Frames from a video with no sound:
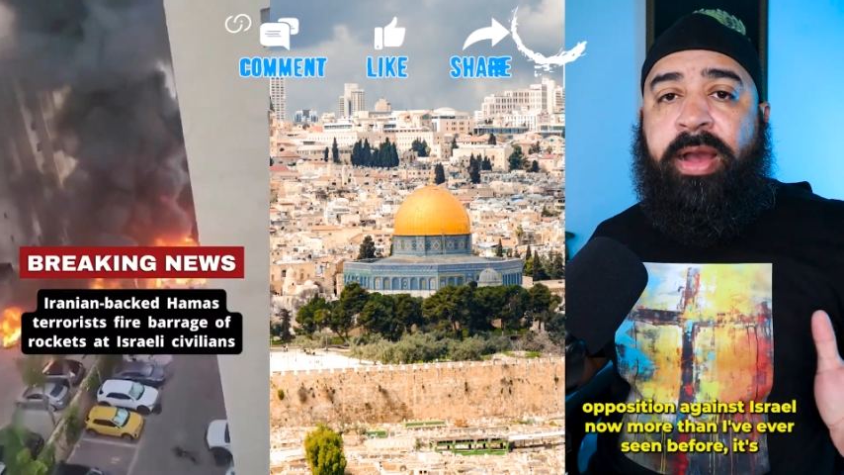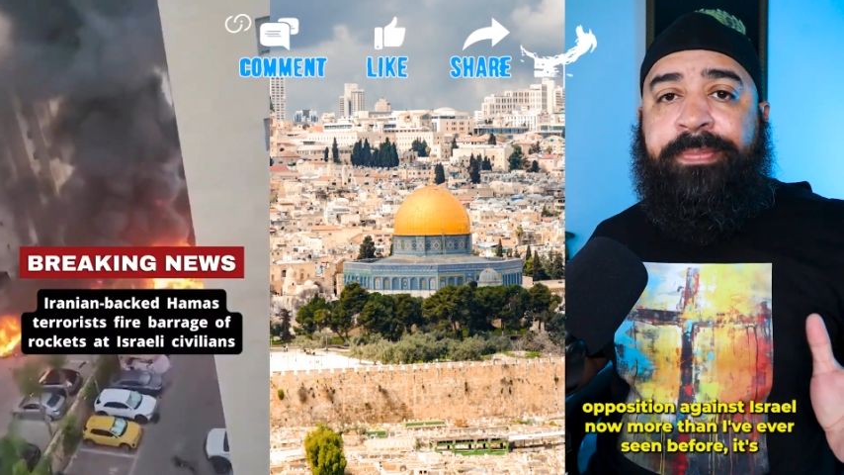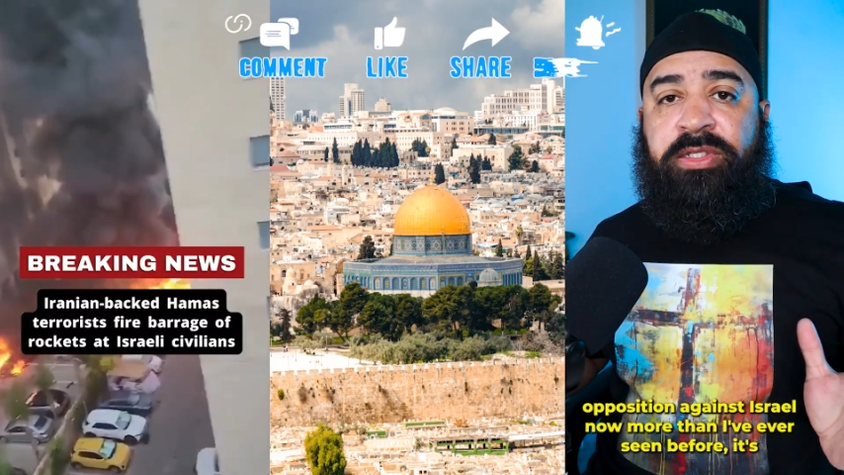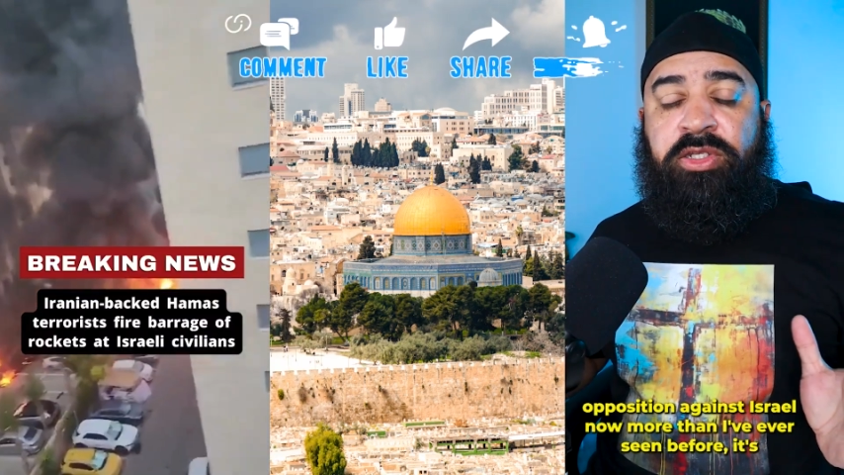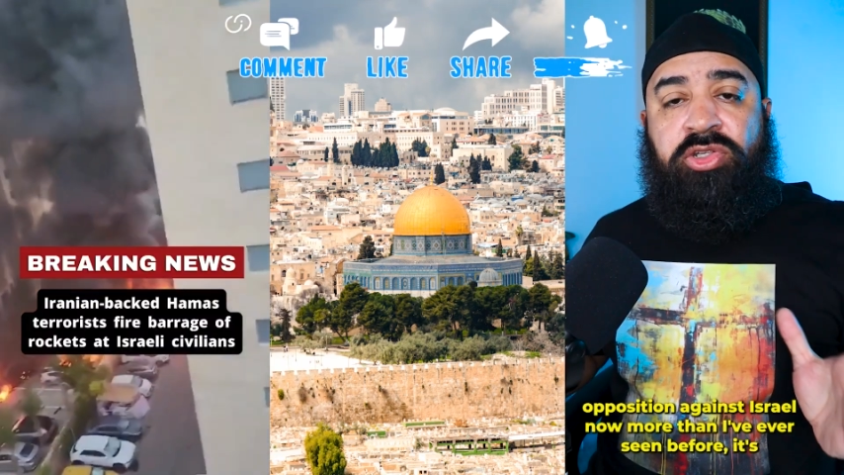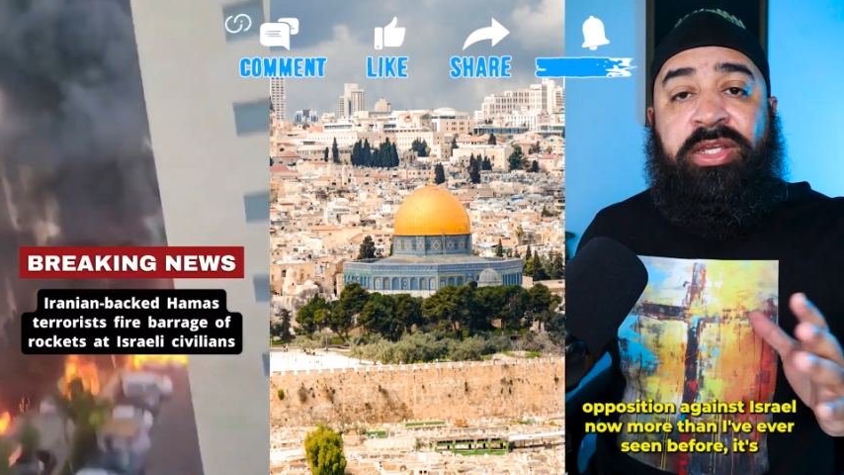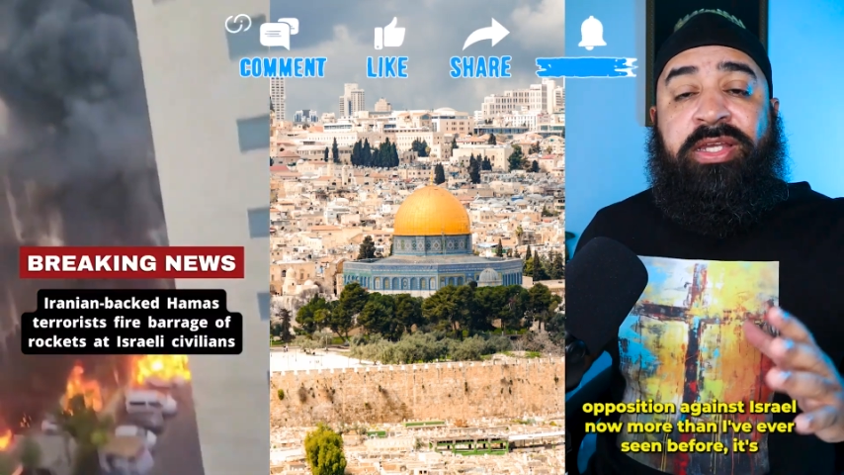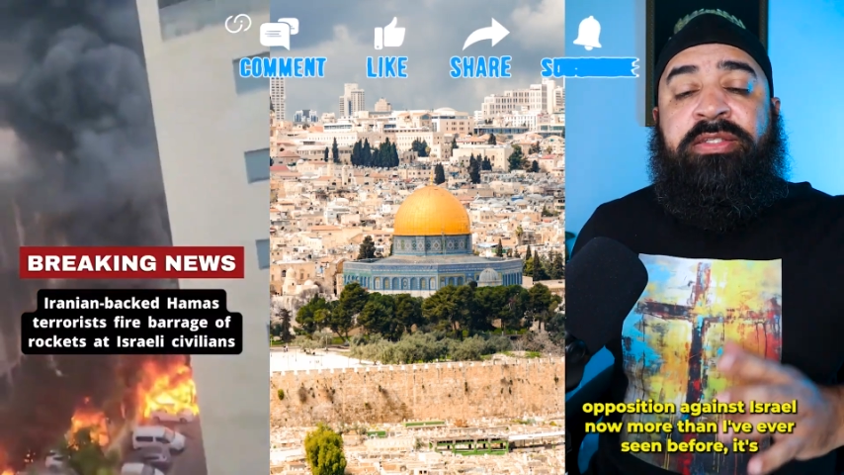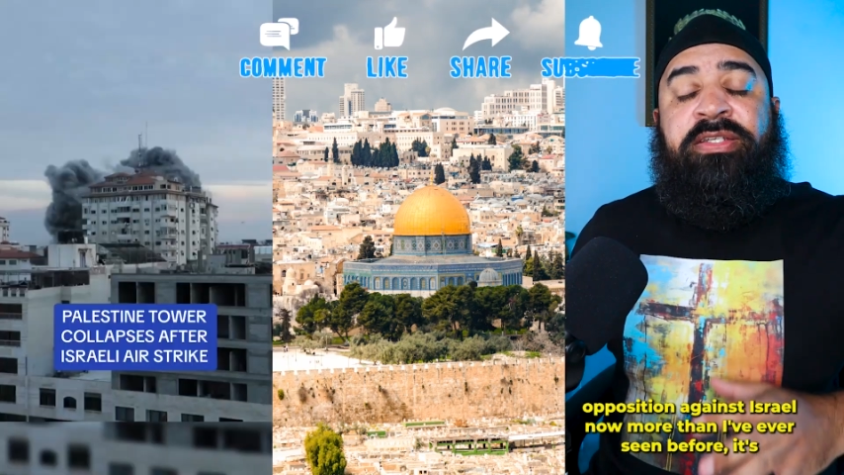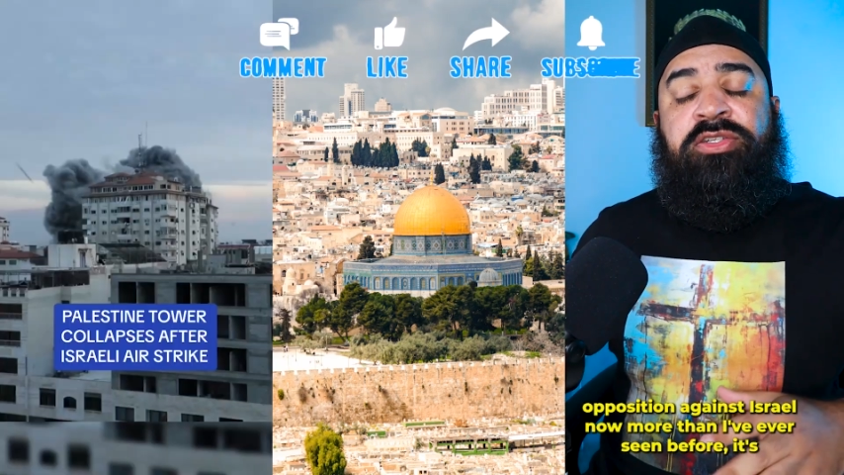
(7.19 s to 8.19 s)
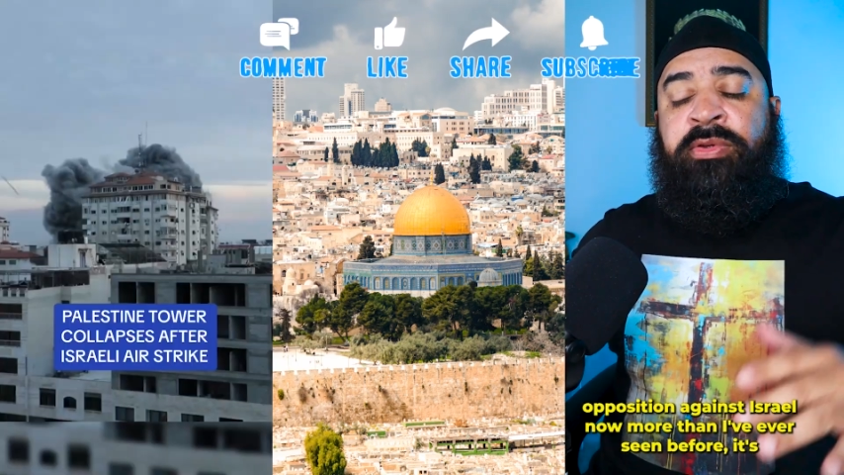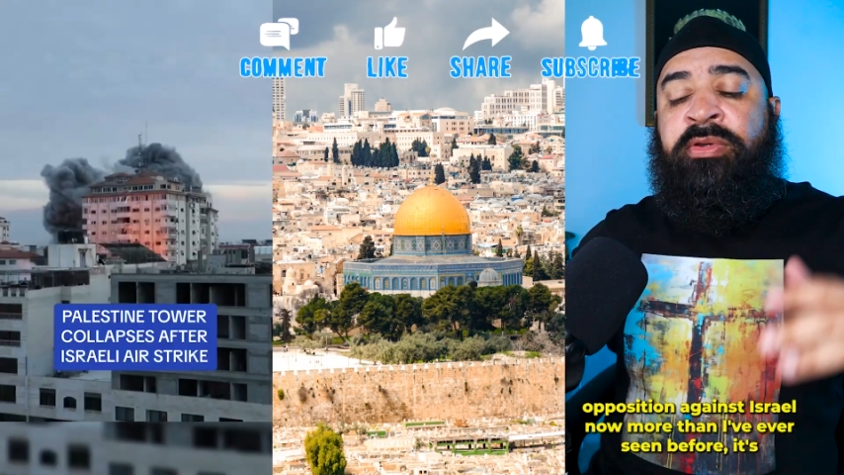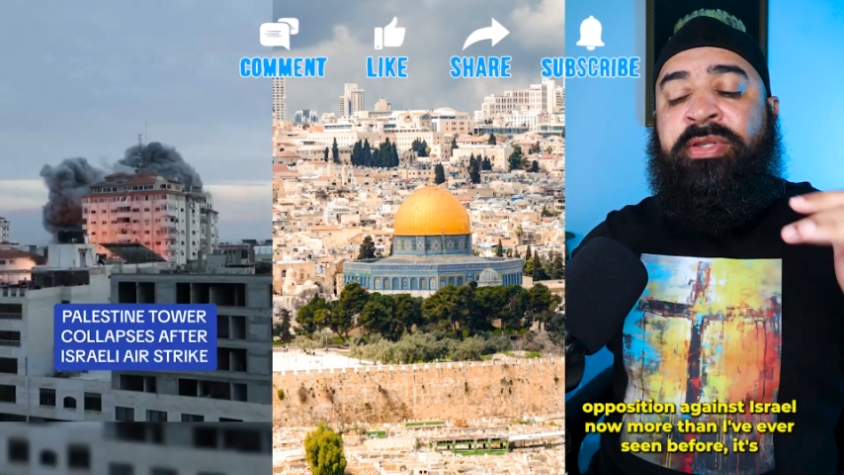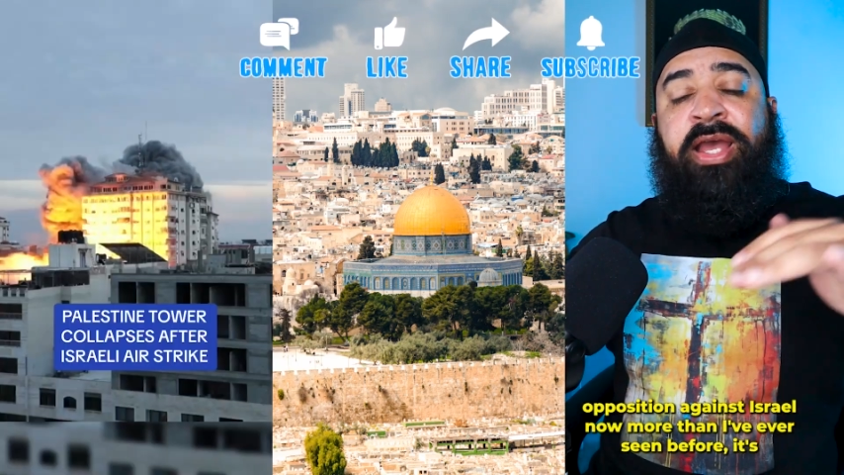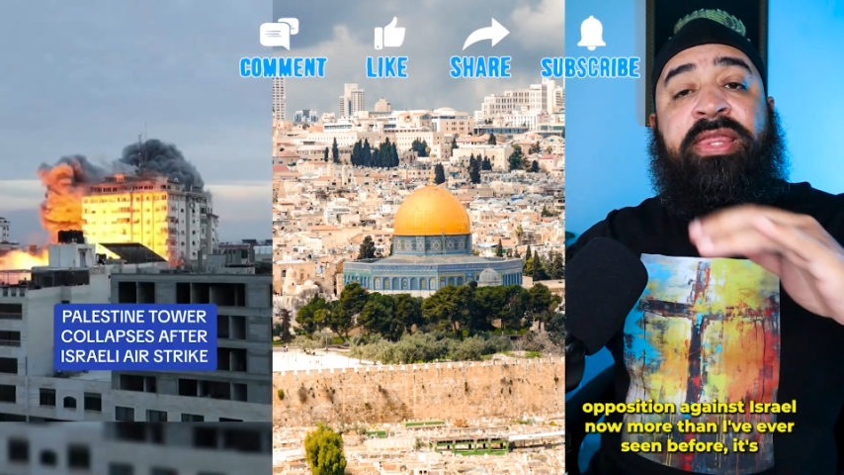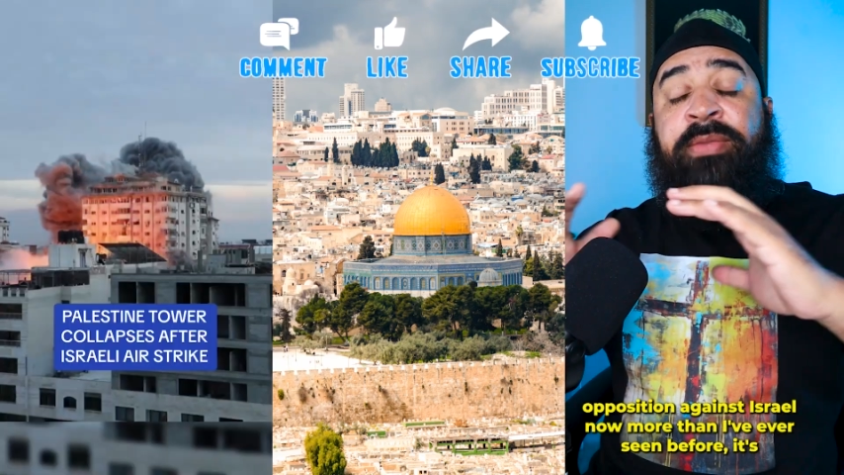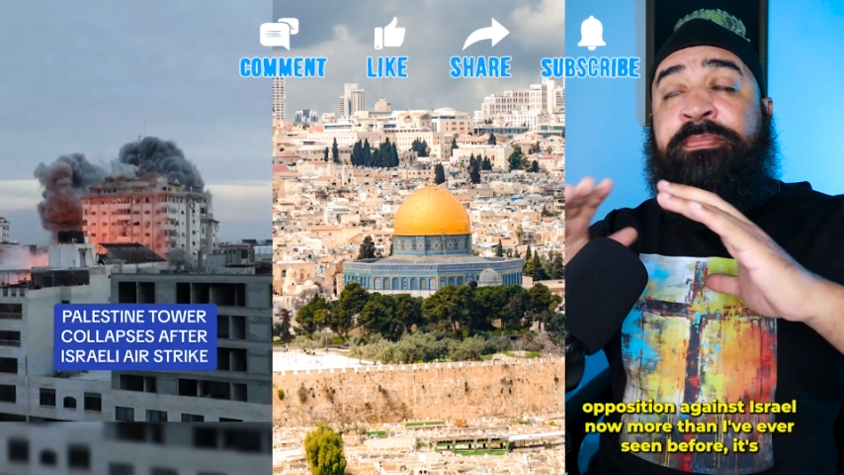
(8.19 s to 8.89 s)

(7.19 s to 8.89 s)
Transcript: opposition against Israel, now than,